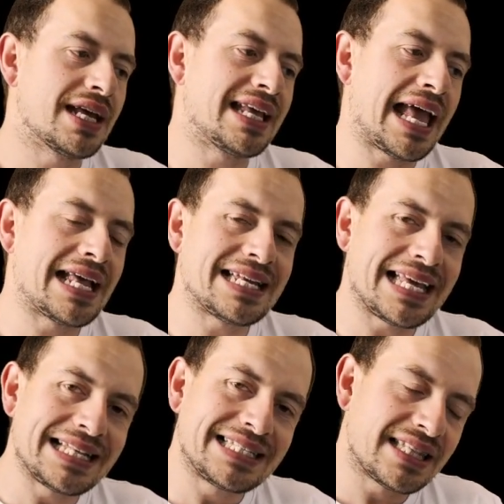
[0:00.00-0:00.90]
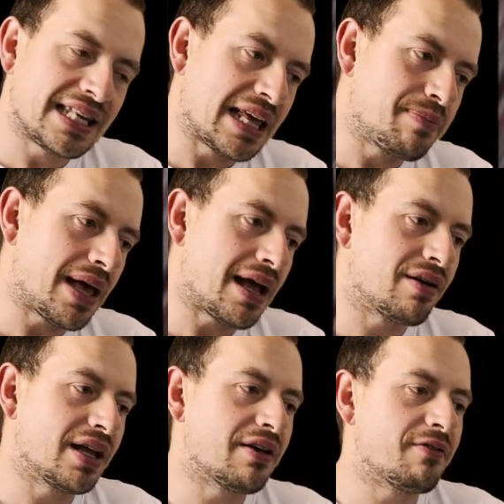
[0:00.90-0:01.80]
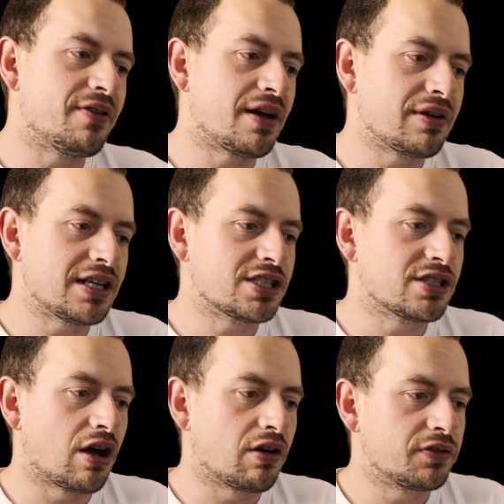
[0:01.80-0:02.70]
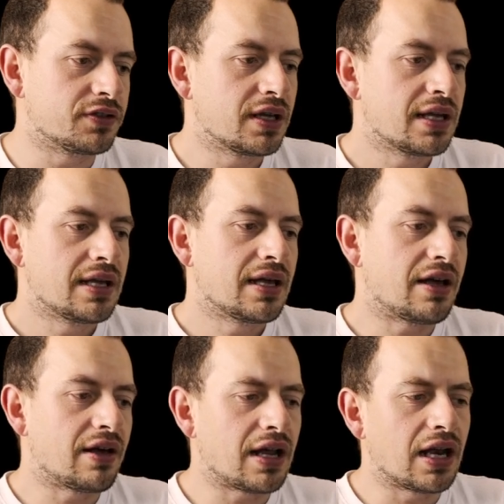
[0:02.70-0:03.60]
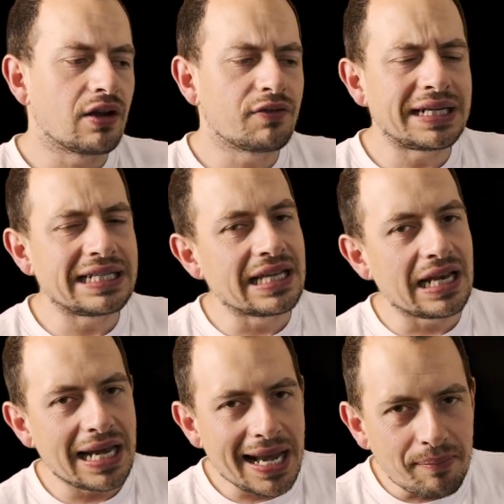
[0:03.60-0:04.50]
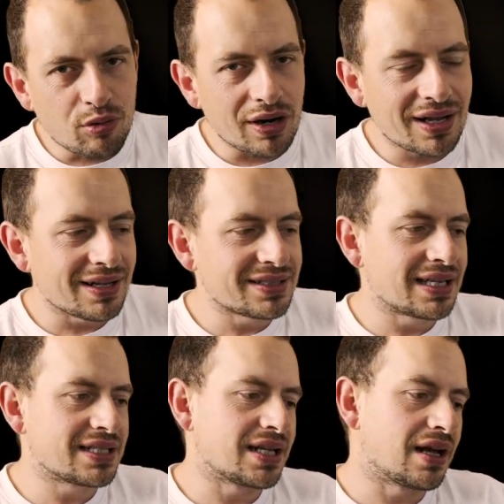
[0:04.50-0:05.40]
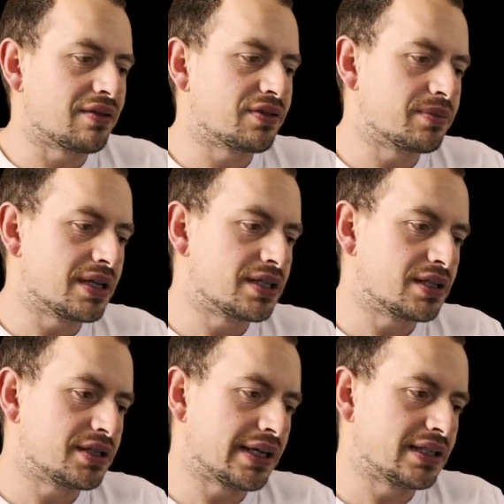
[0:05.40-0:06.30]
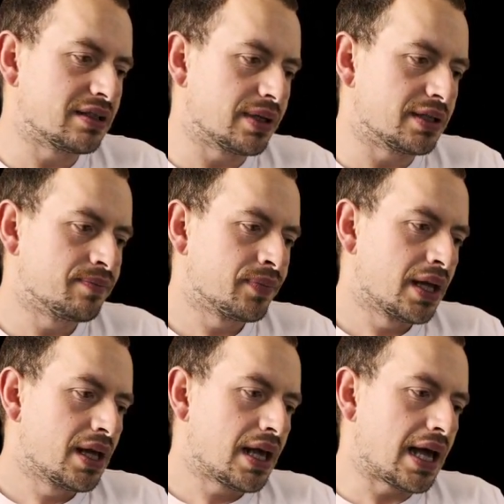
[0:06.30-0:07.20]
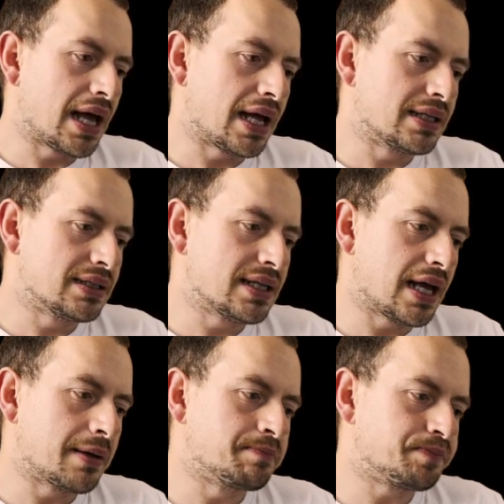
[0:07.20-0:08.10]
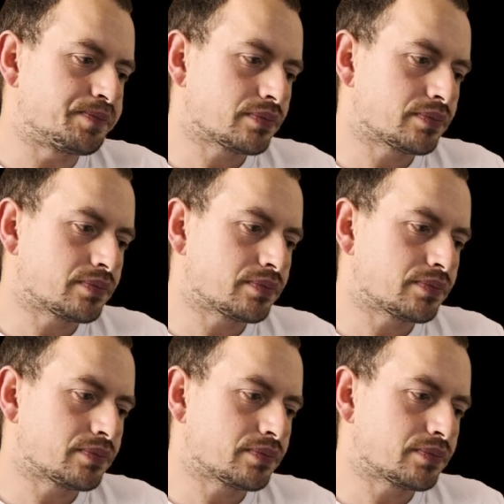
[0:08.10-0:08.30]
again, into the nape area, very soft. Uh, lovely, deliberate cutting style from this gentleman. And um,